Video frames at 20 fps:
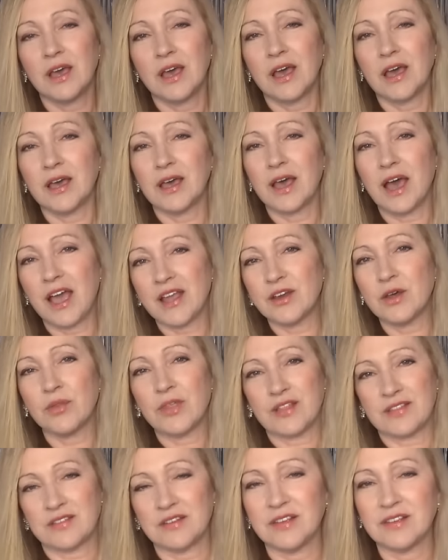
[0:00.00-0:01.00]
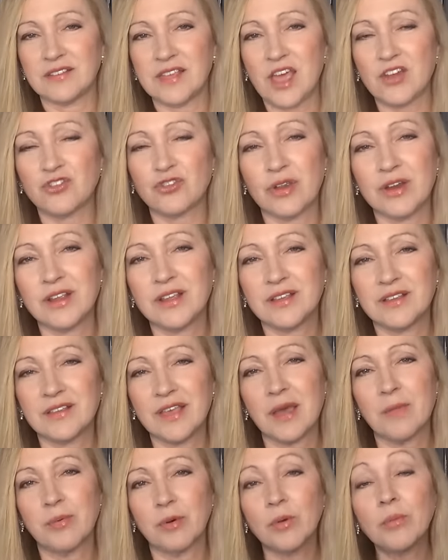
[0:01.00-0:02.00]
I know that's an exaggerated
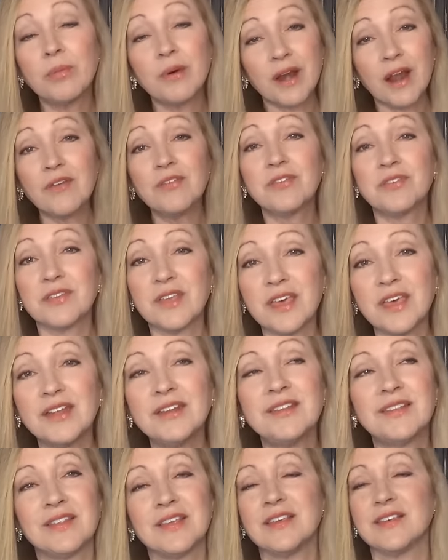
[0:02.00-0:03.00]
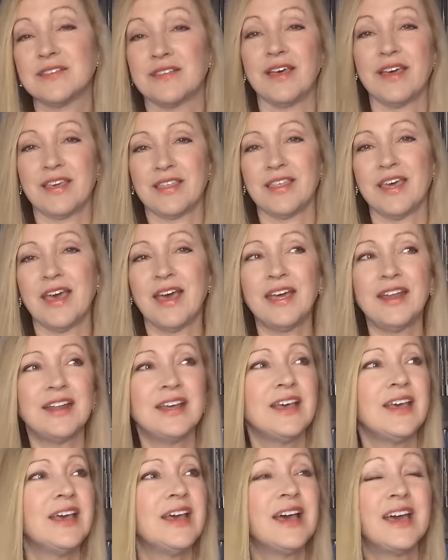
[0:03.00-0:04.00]
example, but I've said things like that,
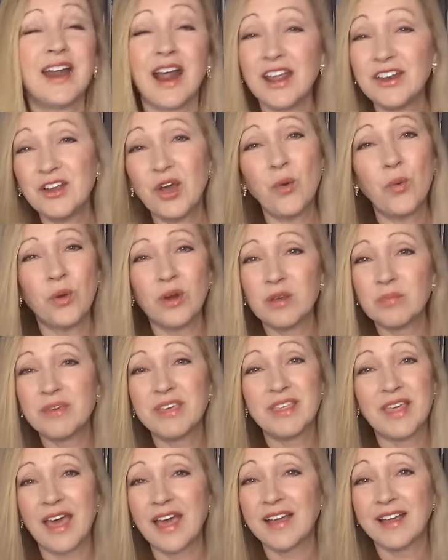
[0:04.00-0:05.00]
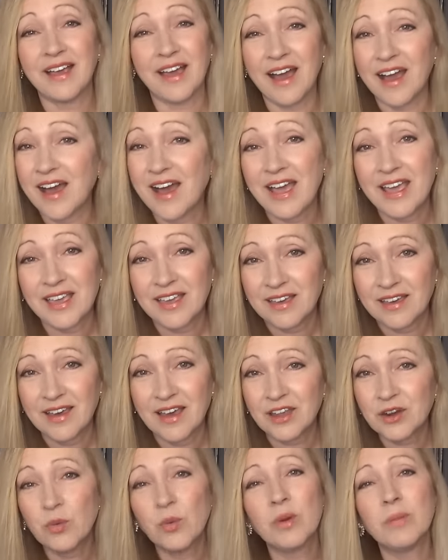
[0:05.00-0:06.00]
and I don't want to be that guy.
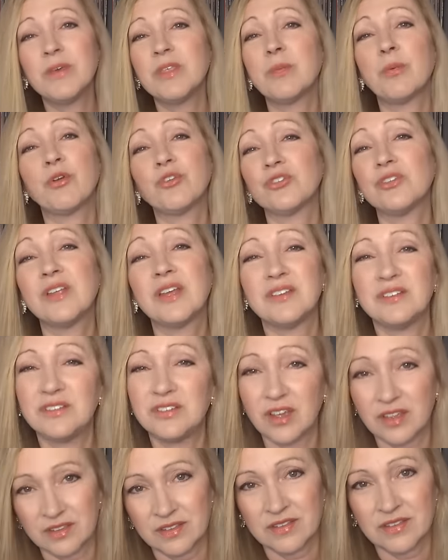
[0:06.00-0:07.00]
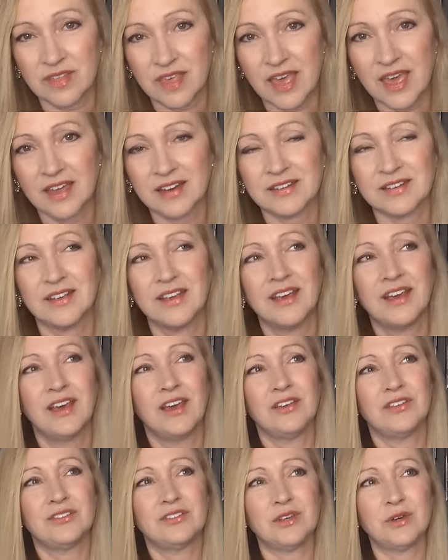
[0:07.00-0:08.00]
I don't want to be the person that does that.
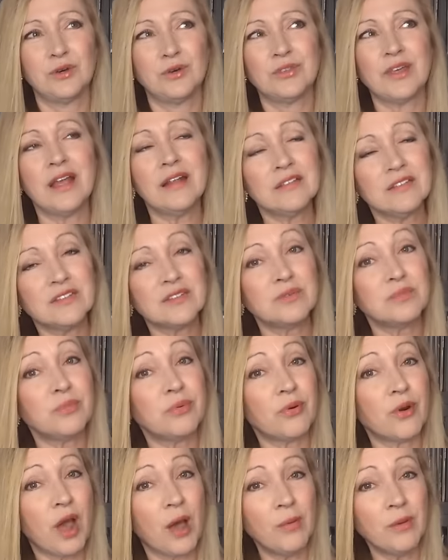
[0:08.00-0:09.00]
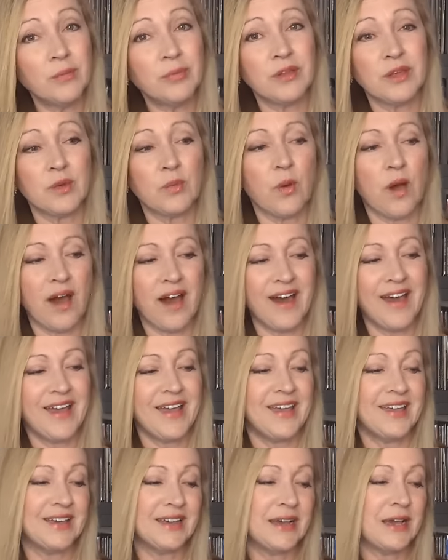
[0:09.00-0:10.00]
So that's probably
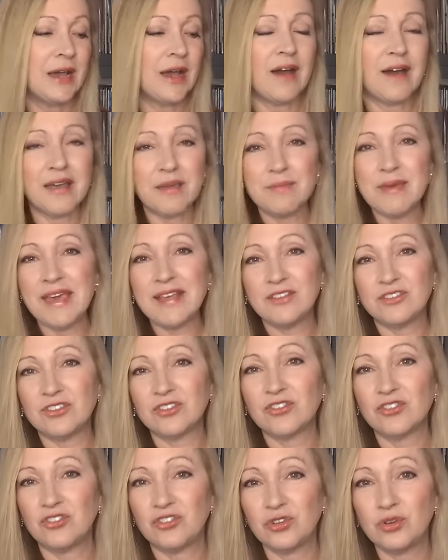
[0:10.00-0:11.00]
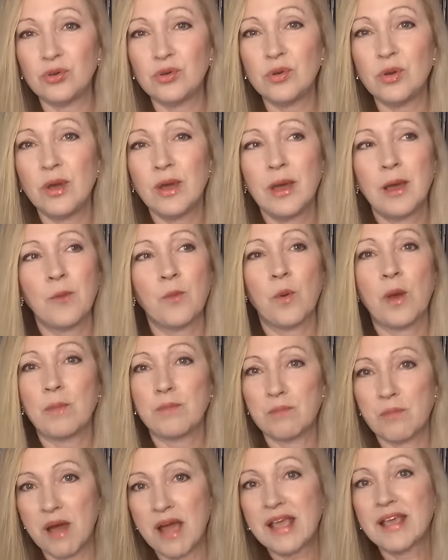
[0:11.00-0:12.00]
why I may just do
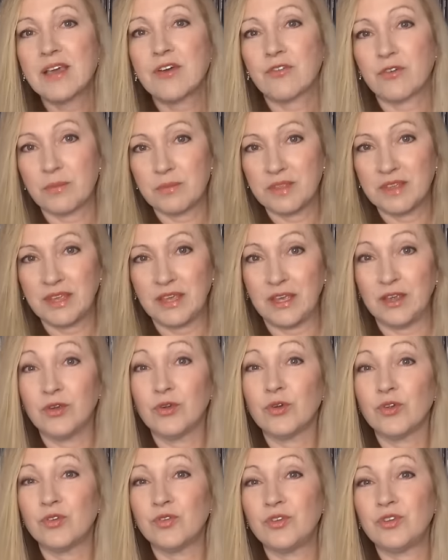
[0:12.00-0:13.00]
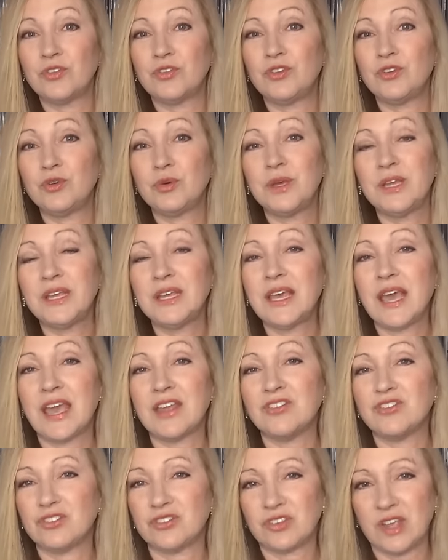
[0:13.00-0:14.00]
what Mike from the InGroove is doing
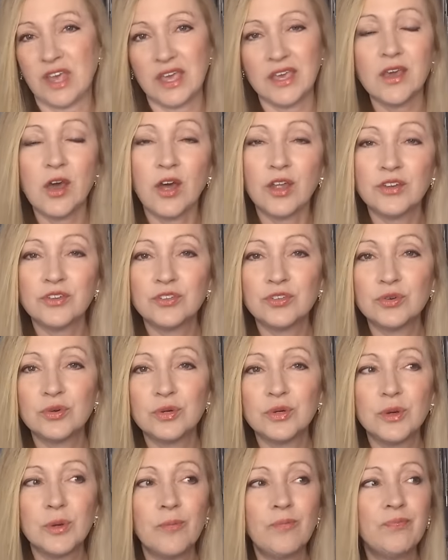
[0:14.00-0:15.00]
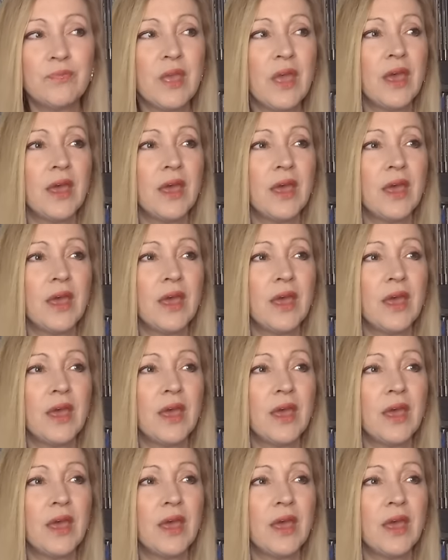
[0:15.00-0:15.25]
and just hang on to